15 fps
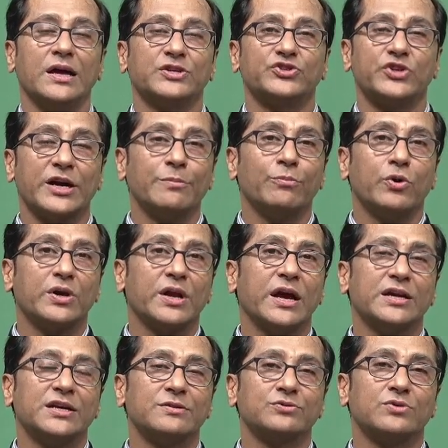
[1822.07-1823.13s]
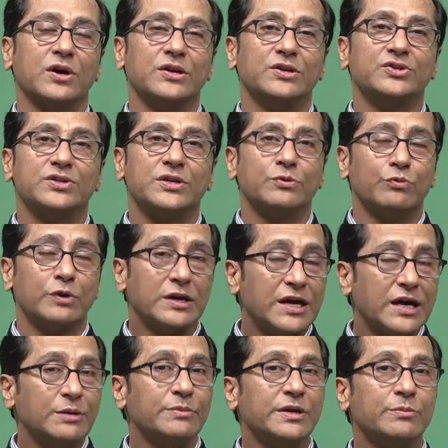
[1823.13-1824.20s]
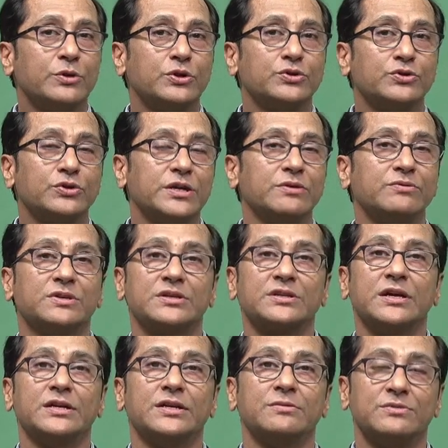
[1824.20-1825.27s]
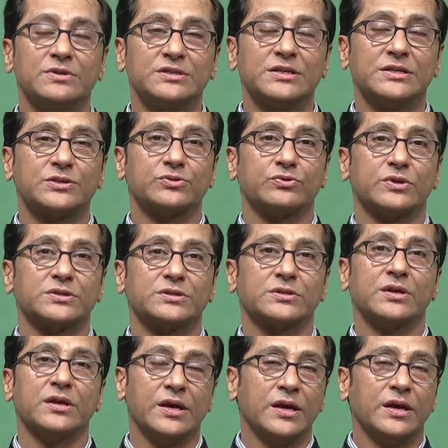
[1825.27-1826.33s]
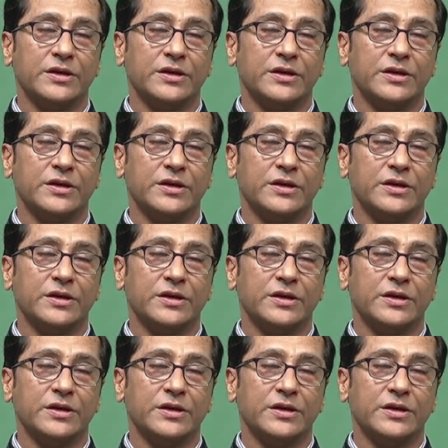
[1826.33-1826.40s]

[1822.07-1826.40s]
and chatbot kind of solution will not be able to give this kind of results to us.